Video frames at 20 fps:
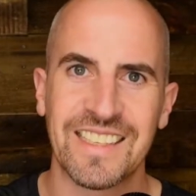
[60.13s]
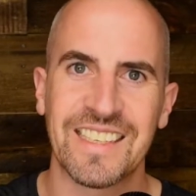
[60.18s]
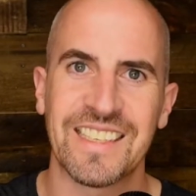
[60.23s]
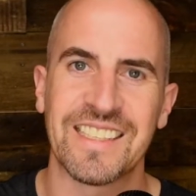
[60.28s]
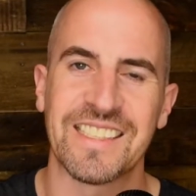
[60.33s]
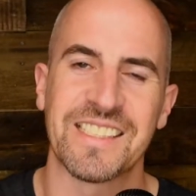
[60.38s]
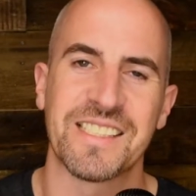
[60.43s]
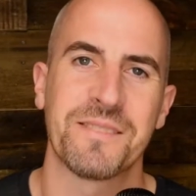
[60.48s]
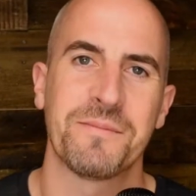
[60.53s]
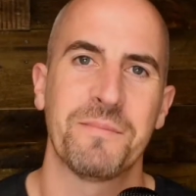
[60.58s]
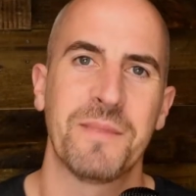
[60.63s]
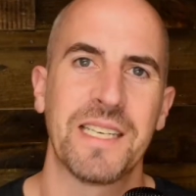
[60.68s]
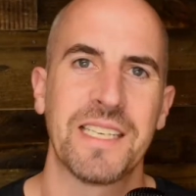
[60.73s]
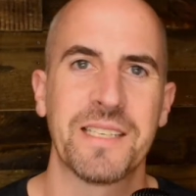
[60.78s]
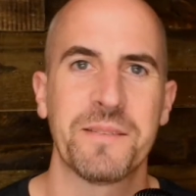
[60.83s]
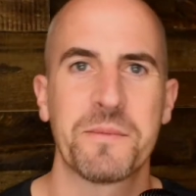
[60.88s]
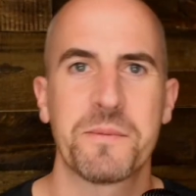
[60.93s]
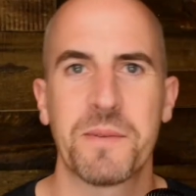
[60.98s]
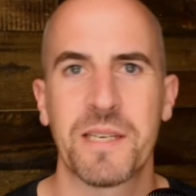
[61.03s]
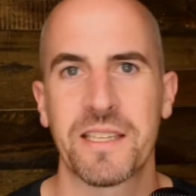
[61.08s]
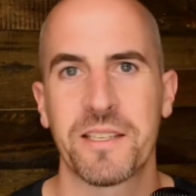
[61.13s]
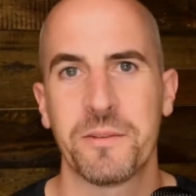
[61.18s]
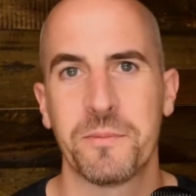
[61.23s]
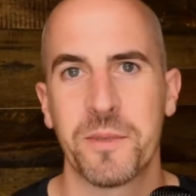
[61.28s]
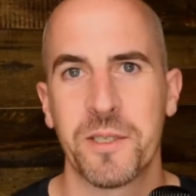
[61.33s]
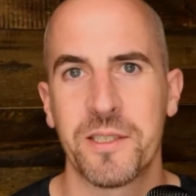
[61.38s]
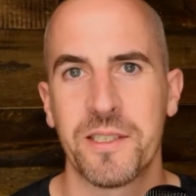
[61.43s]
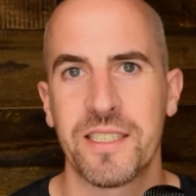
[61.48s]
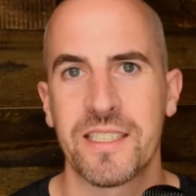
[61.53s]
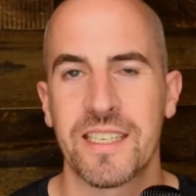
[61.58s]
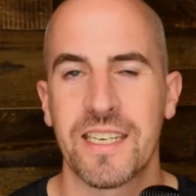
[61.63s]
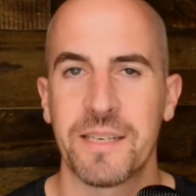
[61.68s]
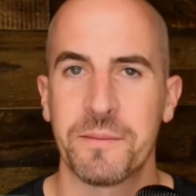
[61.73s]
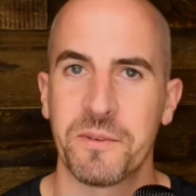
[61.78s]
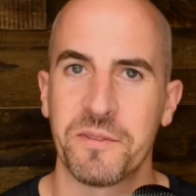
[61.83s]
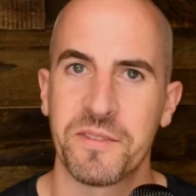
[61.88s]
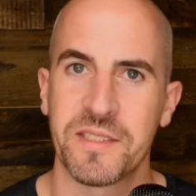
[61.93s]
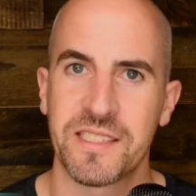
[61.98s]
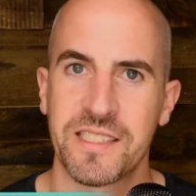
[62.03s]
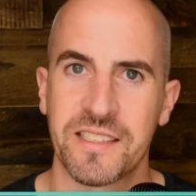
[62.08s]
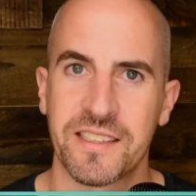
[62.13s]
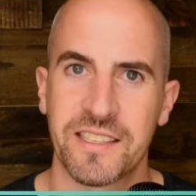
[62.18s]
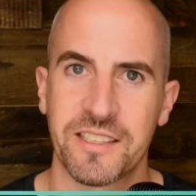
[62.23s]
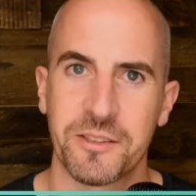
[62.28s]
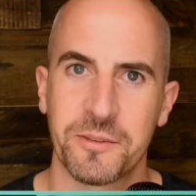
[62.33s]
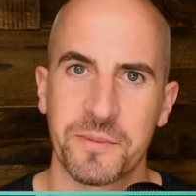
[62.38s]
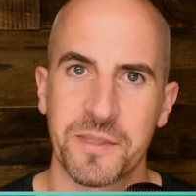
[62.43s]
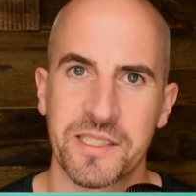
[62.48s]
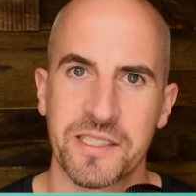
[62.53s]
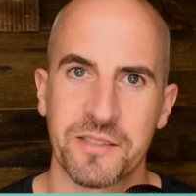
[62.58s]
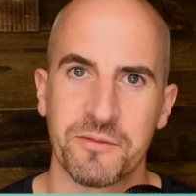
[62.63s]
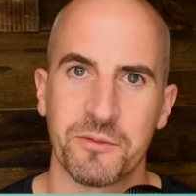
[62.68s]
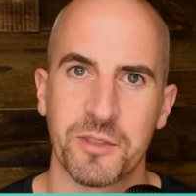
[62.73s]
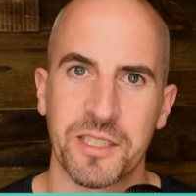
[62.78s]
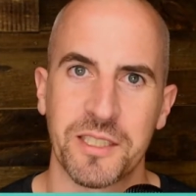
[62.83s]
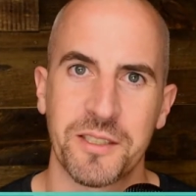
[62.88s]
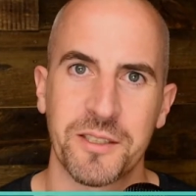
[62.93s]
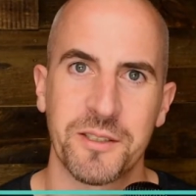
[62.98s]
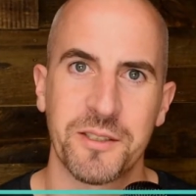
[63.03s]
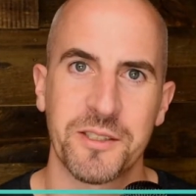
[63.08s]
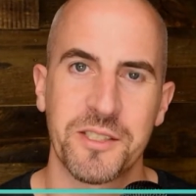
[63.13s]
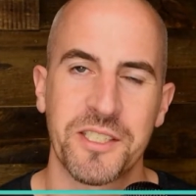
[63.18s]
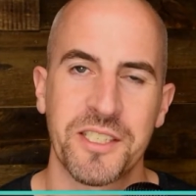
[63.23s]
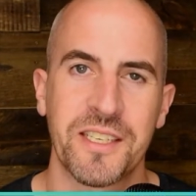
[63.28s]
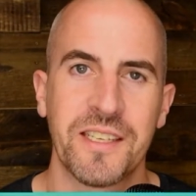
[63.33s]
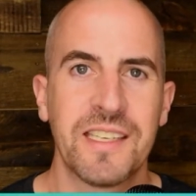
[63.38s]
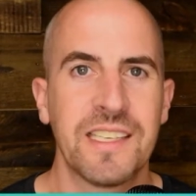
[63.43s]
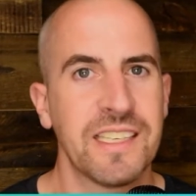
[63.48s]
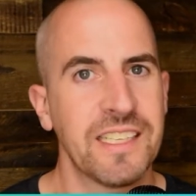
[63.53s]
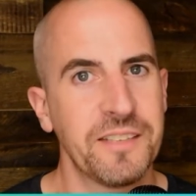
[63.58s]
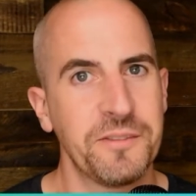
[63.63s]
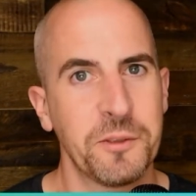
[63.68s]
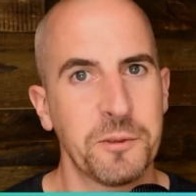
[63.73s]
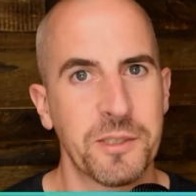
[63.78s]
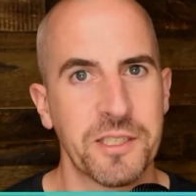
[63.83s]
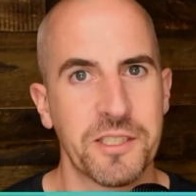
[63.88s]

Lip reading: guys, my name's Matthew Boyd. I'm a physiotherapist and running coach. If you